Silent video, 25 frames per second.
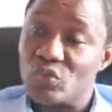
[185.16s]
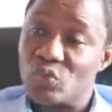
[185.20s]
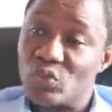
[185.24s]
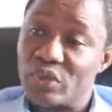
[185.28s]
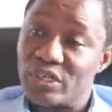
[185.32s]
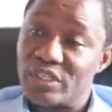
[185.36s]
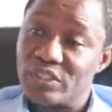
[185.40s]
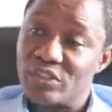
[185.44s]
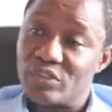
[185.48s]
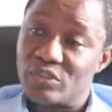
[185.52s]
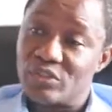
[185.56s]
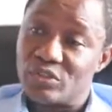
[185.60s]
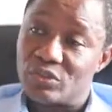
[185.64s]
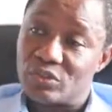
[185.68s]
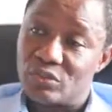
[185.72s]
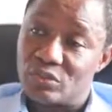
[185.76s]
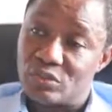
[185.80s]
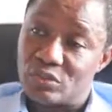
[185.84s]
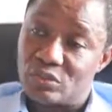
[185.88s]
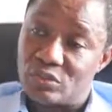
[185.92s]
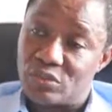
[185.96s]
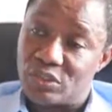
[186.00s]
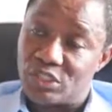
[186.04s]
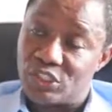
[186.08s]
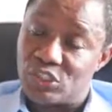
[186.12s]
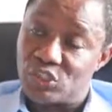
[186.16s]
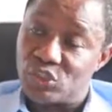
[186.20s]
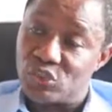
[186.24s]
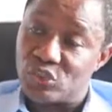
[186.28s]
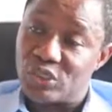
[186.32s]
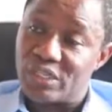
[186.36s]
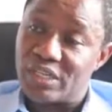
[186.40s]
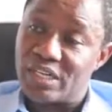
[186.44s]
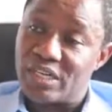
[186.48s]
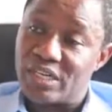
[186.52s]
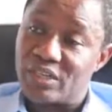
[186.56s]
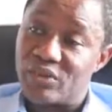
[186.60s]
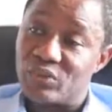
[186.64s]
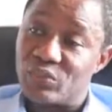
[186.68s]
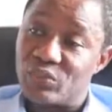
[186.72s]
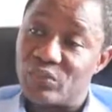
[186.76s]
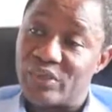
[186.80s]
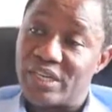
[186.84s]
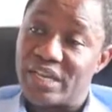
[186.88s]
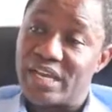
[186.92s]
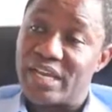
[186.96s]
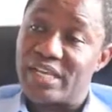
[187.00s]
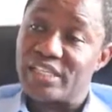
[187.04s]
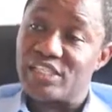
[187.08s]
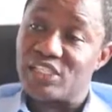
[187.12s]
wanted to ensure that we
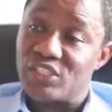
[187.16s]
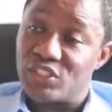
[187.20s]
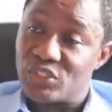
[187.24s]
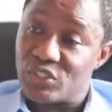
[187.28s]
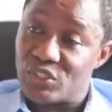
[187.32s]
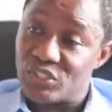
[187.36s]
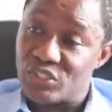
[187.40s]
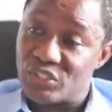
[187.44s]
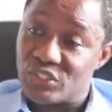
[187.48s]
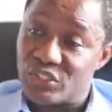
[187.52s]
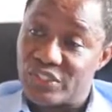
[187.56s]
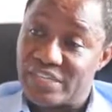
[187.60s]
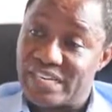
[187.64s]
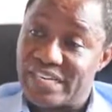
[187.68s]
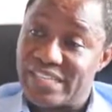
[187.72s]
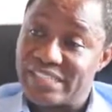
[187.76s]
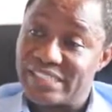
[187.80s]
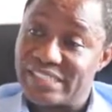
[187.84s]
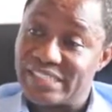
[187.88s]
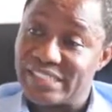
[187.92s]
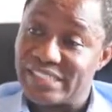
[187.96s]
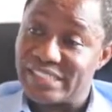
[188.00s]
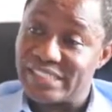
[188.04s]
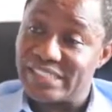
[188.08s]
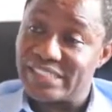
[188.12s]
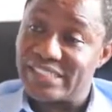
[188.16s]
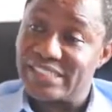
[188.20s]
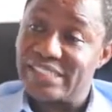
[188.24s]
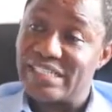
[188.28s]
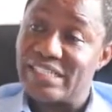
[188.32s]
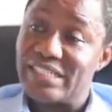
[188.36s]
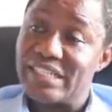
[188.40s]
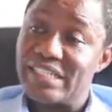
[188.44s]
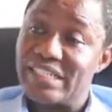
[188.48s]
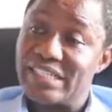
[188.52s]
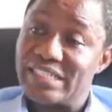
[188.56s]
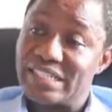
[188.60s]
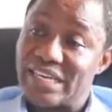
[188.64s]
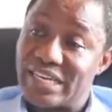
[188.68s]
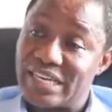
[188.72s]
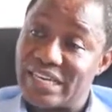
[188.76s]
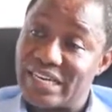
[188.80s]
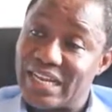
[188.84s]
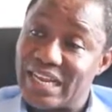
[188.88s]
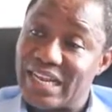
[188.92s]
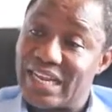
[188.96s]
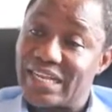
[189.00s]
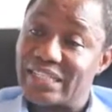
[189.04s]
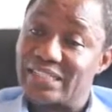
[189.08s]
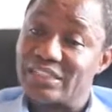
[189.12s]
are a serious organization that
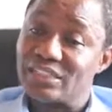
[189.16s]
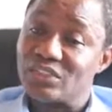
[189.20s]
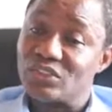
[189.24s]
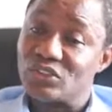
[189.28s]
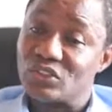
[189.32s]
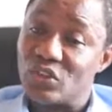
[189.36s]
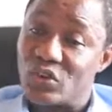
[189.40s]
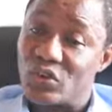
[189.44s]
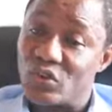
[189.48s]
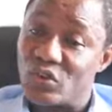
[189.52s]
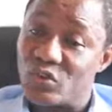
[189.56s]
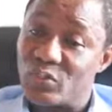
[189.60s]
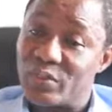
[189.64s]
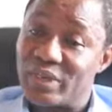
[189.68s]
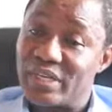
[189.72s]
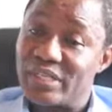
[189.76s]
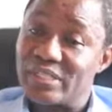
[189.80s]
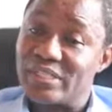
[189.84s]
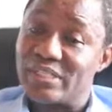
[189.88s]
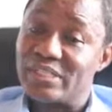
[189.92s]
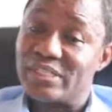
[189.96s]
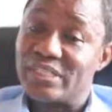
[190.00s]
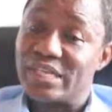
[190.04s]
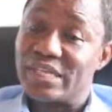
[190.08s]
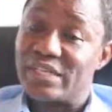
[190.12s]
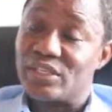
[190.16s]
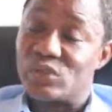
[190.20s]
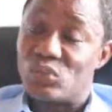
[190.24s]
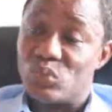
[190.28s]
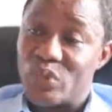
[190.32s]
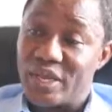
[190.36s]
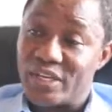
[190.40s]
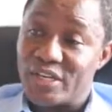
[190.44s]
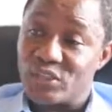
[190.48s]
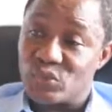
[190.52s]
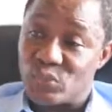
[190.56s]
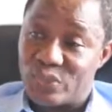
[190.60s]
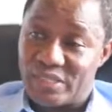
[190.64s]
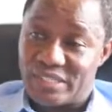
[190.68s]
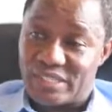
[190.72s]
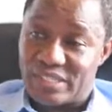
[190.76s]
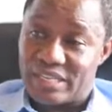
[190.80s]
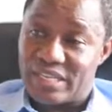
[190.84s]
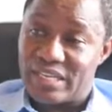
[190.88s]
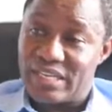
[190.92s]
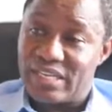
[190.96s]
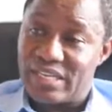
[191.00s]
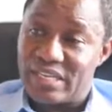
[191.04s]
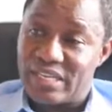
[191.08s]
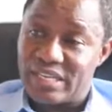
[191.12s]
has documents that it works with.
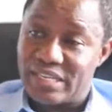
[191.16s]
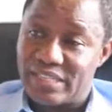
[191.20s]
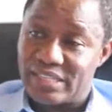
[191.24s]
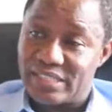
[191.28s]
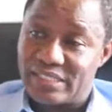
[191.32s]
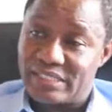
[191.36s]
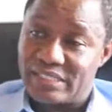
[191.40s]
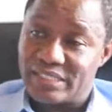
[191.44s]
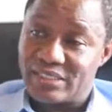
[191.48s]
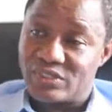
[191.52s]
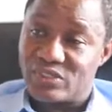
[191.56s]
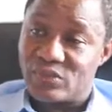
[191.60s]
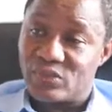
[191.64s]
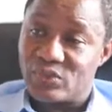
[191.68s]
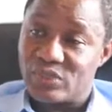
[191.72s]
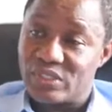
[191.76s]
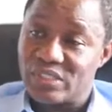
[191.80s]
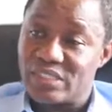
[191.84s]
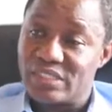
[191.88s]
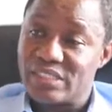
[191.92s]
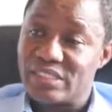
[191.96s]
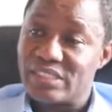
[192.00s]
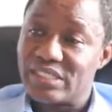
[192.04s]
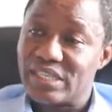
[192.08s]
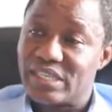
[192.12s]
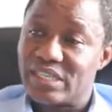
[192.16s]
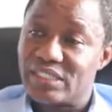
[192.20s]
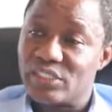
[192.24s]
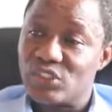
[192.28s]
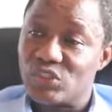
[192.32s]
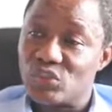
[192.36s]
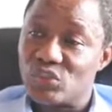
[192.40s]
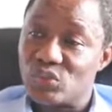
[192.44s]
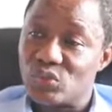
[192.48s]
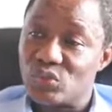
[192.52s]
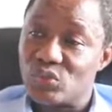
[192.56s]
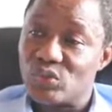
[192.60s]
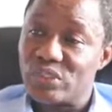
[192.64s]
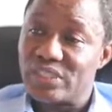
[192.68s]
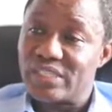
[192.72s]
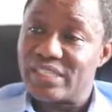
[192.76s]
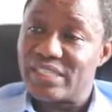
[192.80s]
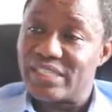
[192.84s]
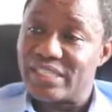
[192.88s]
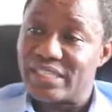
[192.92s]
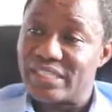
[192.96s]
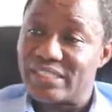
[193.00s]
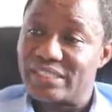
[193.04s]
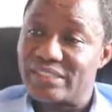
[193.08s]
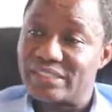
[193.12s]
So these are the two key
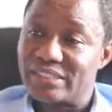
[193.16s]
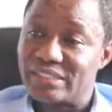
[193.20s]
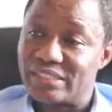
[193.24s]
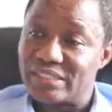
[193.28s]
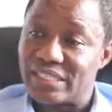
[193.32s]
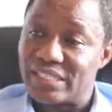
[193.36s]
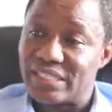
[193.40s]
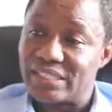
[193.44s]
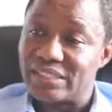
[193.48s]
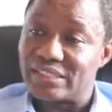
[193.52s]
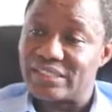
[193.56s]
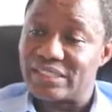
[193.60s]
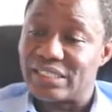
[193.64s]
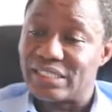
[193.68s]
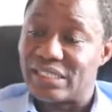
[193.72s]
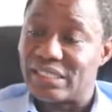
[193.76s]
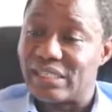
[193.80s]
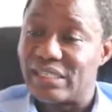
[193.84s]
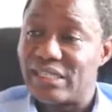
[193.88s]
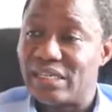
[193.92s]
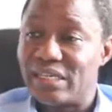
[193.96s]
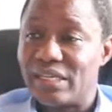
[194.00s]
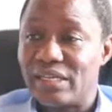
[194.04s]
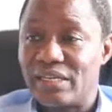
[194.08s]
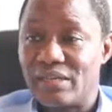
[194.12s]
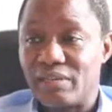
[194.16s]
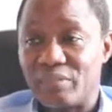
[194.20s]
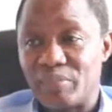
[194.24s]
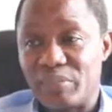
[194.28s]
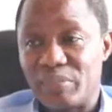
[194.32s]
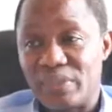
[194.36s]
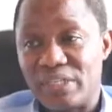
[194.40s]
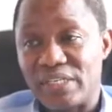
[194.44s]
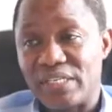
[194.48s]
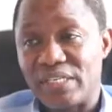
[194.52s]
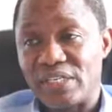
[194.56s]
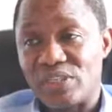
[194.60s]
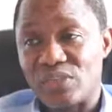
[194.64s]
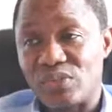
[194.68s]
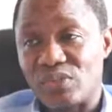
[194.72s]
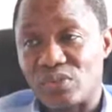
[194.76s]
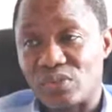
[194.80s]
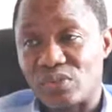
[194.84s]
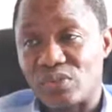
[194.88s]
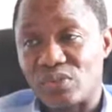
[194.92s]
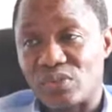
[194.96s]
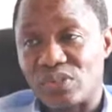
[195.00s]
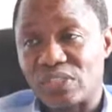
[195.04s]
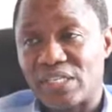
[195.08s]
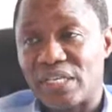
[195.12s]
things that made us to
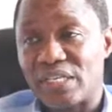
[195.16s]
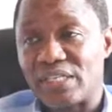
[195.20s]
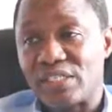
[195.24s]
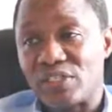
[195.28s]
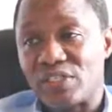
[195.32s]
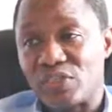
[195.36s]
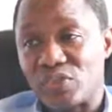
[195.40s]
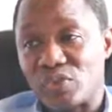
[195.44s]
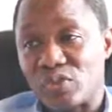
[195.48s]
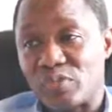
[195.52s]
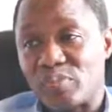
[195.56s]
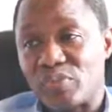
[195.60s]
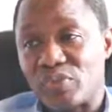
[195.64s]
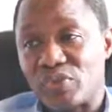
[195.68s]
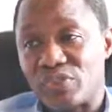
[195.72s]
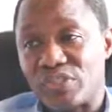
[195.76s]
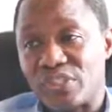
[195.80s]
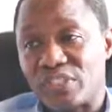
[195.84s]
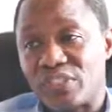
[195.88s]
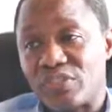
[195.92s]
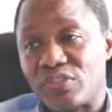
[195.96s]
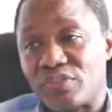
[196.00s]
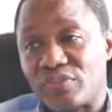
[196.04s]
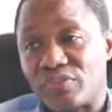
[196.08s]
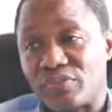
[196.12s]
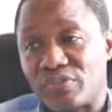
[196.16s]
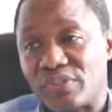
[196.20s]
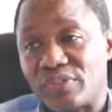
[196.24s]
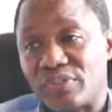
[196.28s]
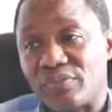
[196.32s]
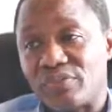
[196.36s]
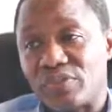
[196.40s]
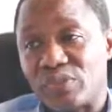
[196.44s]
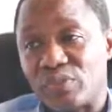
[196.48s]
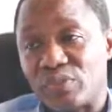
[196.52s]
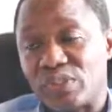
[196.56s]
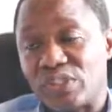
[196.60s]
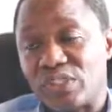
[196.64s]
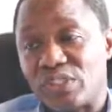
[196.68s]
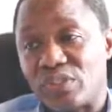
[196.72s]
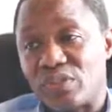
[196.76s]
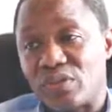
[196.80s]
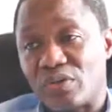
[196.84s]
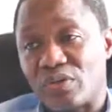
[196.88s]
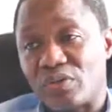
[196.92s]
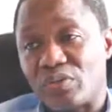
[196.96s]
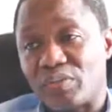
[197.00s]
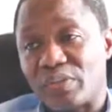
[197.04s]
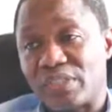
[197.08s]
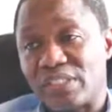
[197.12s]
start this whole process of reviewing the
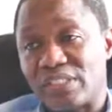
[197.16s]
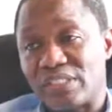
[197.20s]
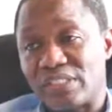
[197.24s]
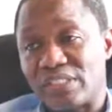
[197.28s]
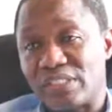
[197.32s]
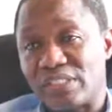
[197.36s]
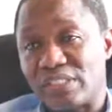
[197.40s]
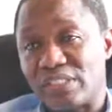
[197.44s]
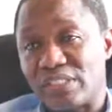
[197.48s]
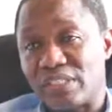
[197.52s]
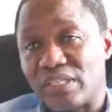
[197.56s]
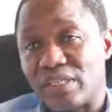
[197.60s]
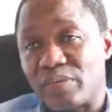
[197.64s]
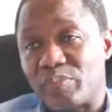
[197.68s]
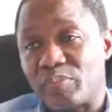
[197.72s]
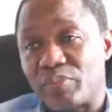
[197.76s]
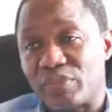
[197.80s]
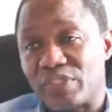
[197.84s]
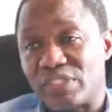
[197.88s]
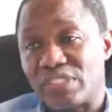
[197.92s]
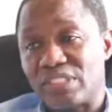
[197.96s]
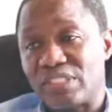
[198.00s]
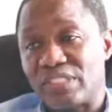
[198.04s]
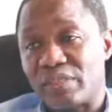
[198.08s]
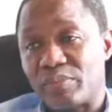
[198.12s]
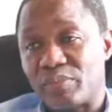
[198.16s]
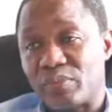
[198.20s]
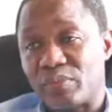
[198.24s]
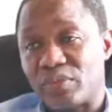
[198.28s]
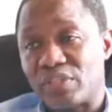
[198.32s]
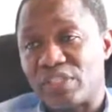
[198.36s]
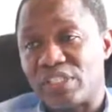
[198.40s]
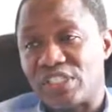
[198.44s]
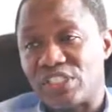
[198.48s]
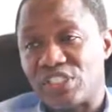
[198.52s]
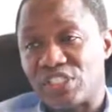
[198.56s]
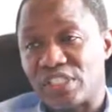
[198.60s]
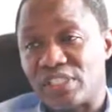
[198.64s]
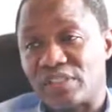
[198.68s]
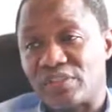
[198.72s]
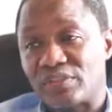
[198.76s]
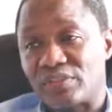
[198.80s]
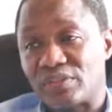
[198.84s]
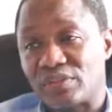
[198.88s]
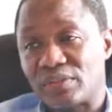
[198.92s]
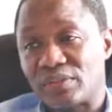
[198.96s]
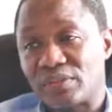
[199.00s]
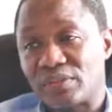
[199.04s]
documents and putting them on the shelves.